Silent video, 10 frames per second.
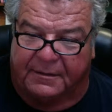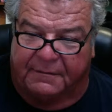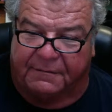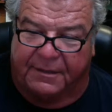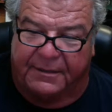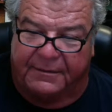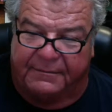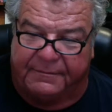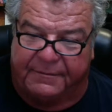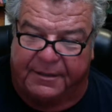Fred
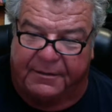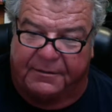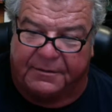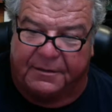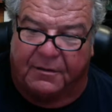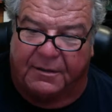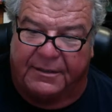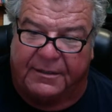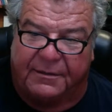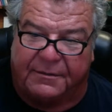knows, Lloyd
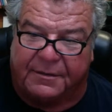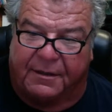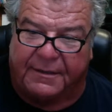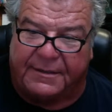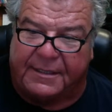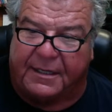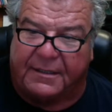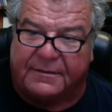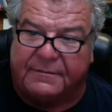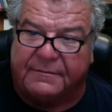knows, all these
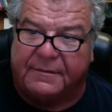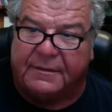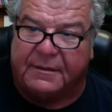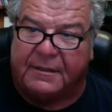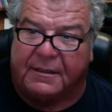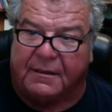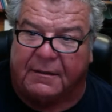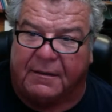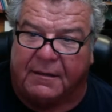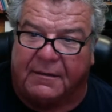guys.
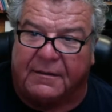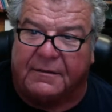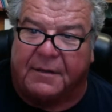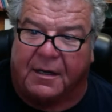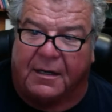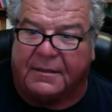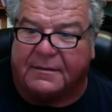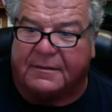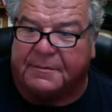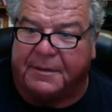Oz
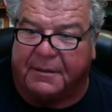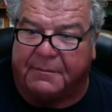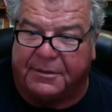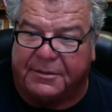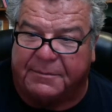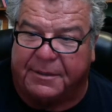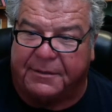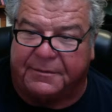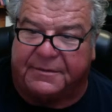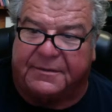has been on a bunch of
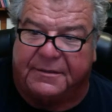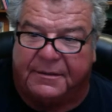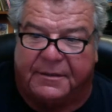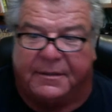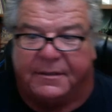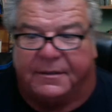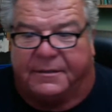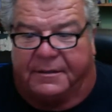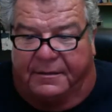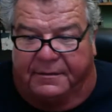boats.
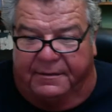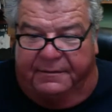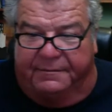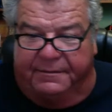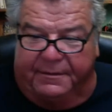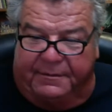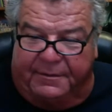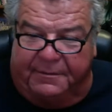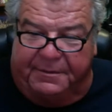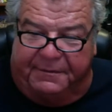So
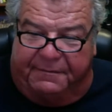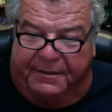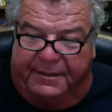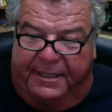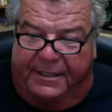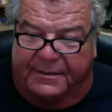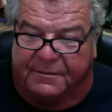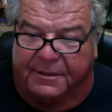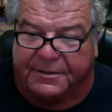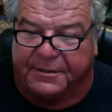don't be afraid to ask
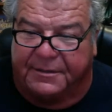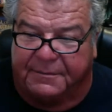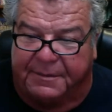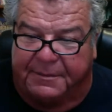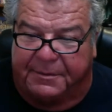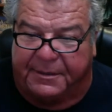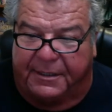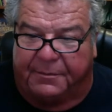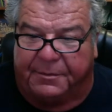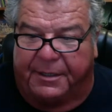questions, and people can
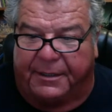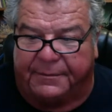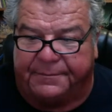help you out.